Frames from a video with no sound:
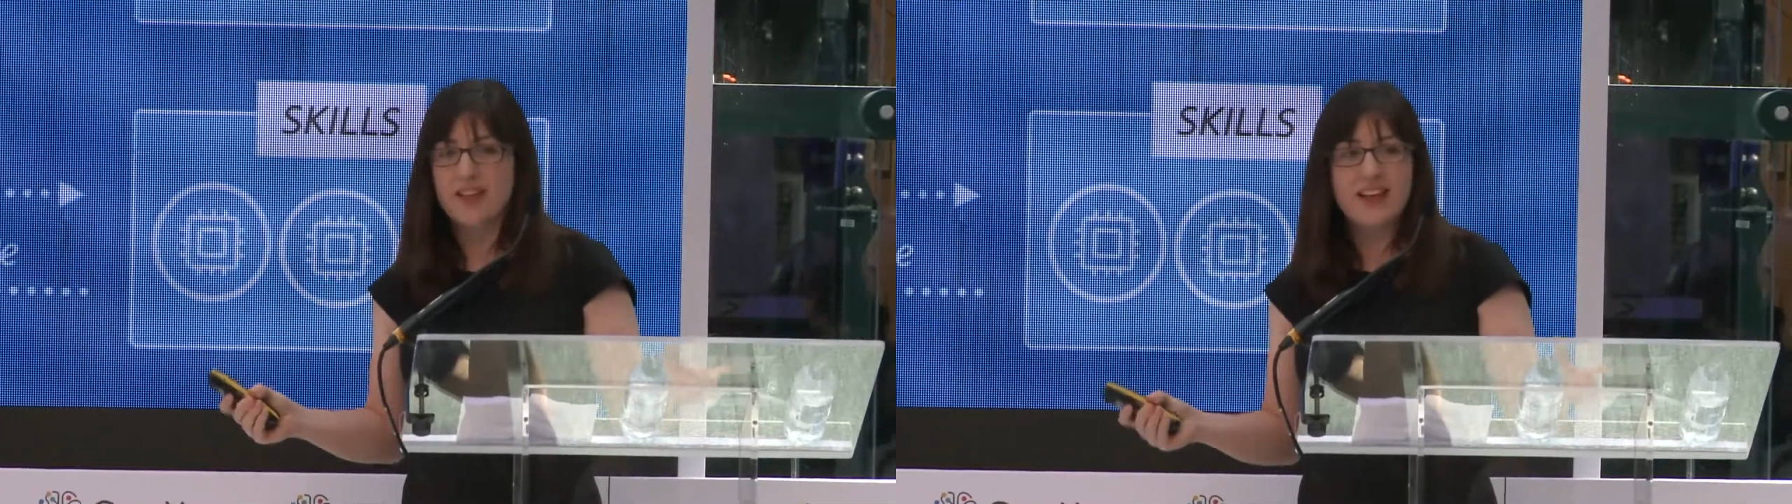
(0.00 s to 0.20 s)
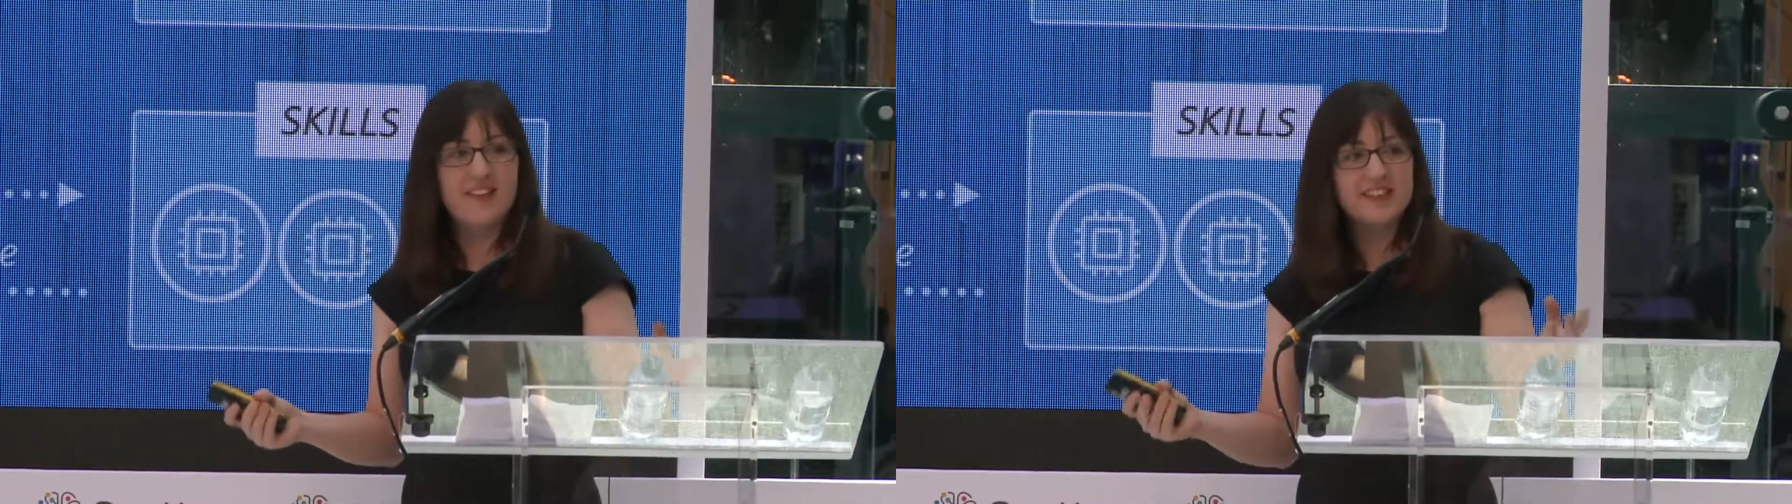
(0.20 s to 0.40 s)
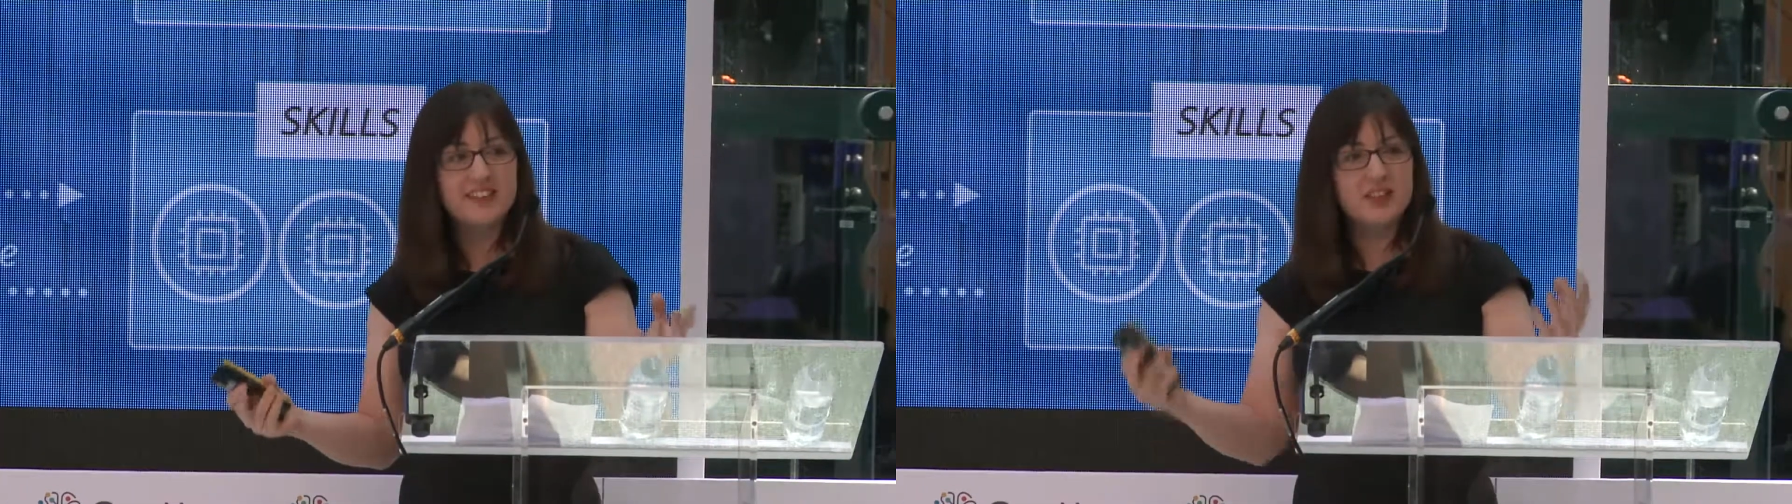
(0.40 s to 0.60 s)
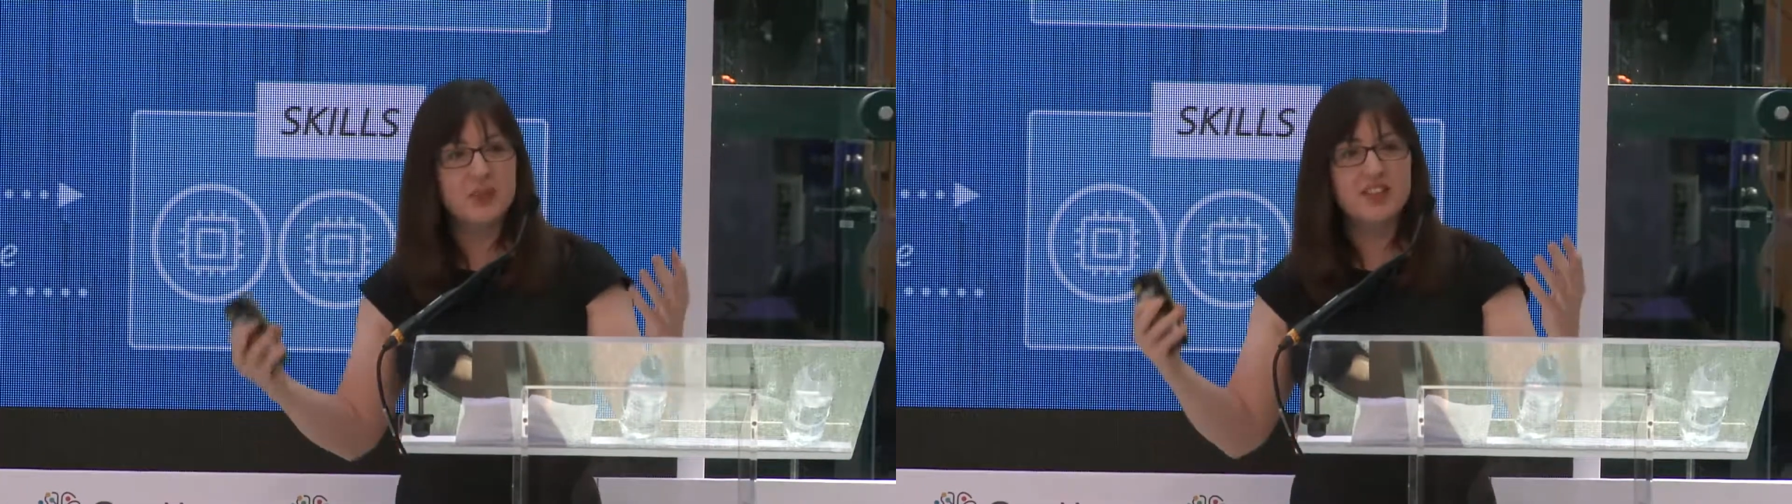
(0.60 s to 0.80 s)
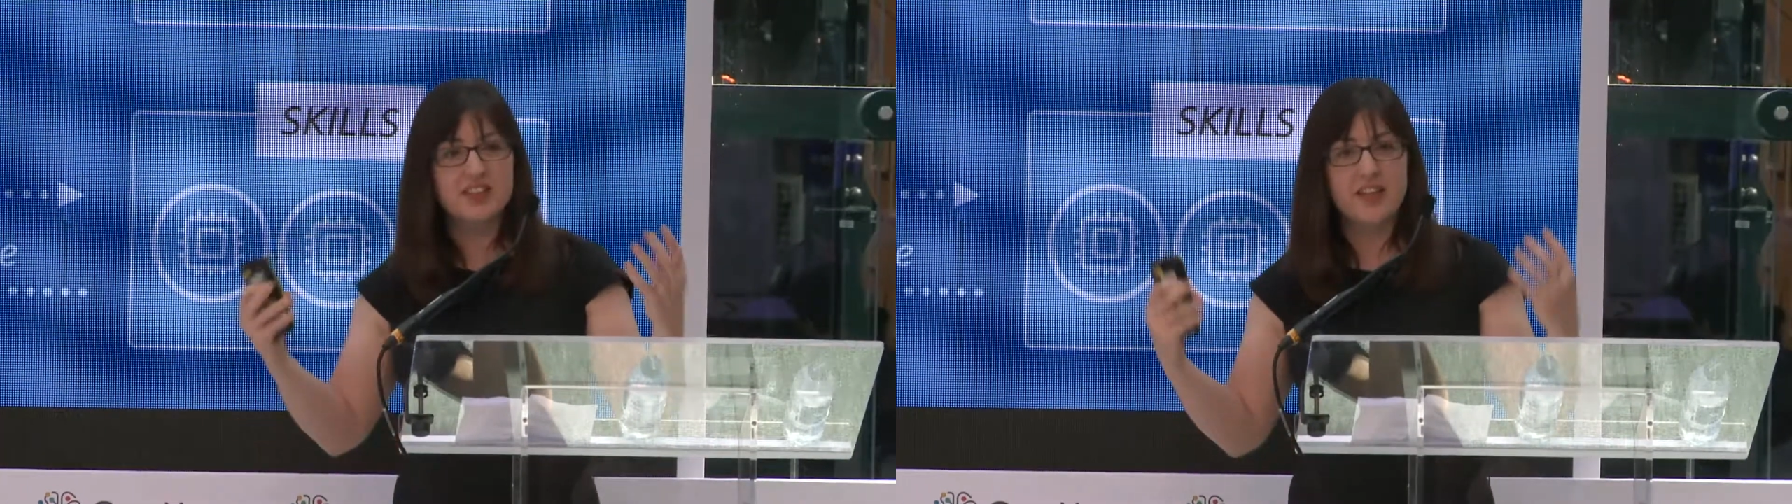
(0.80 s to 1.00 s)
And this is to
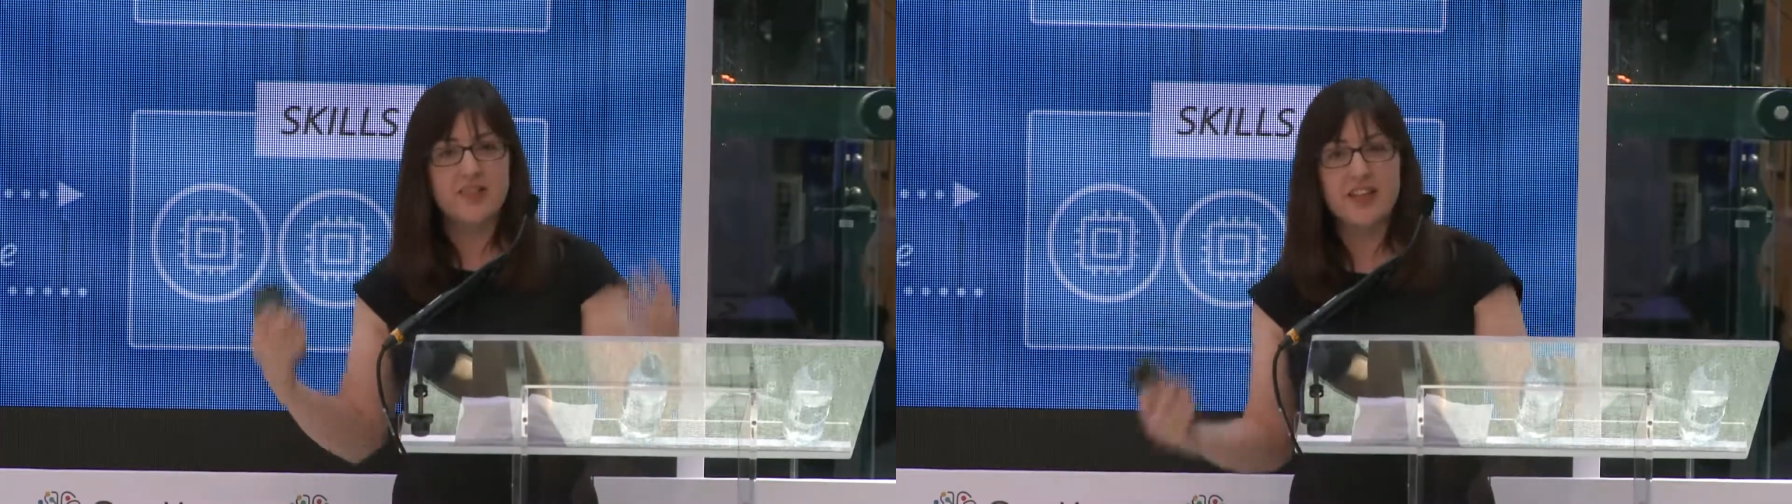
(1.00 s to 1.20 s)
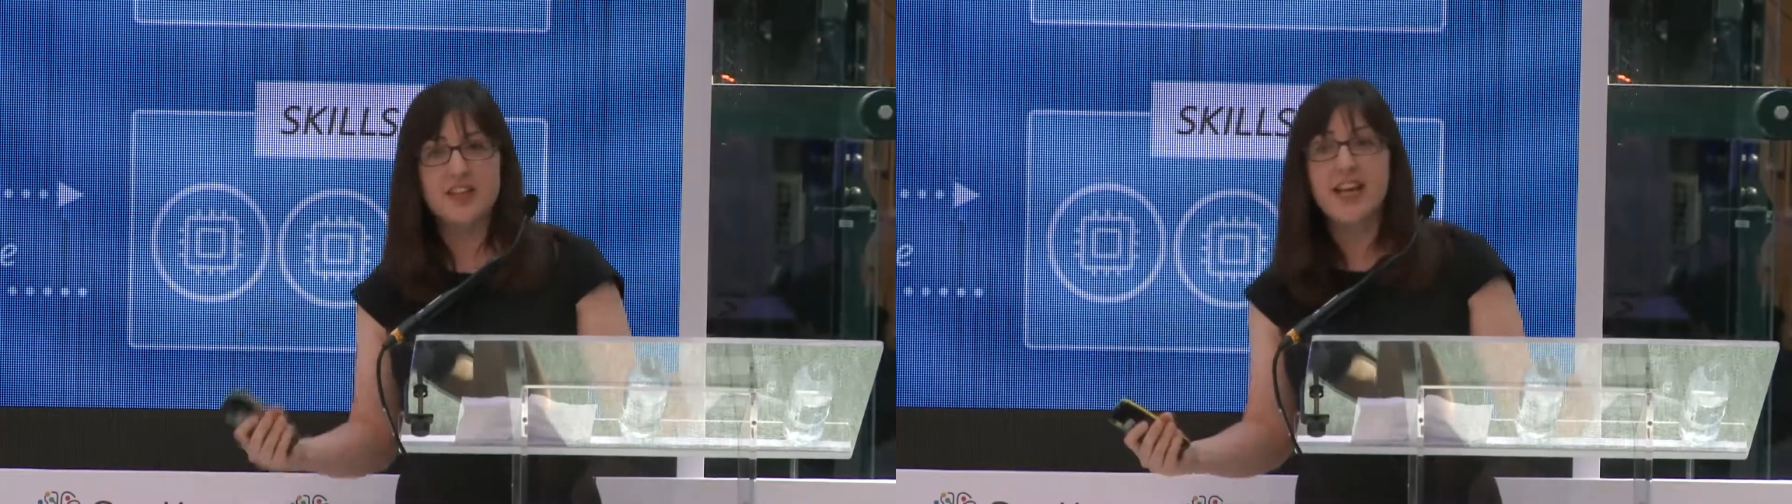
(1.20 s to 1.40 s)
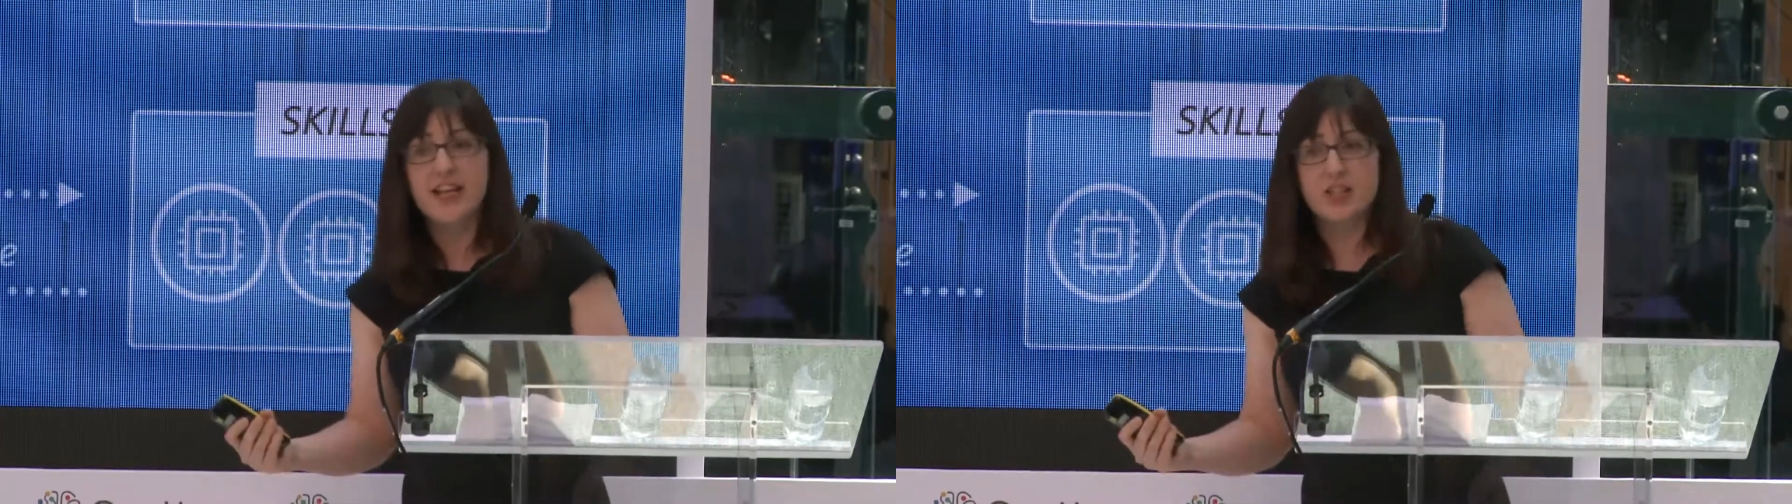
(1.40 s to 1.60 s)
understand the intent